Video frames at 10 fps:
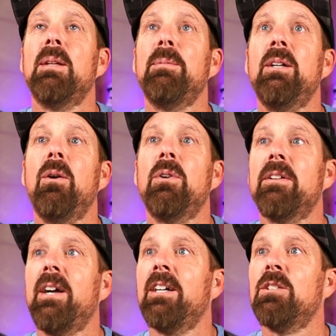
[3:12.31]
let me go to
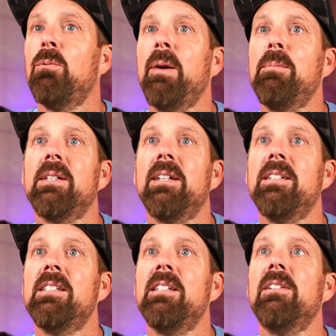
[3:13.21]
their actual website
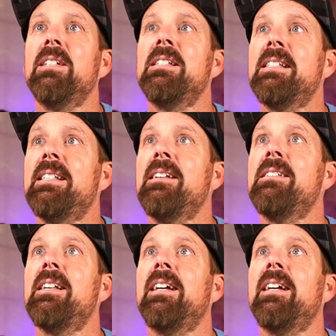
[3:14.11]
and see if it says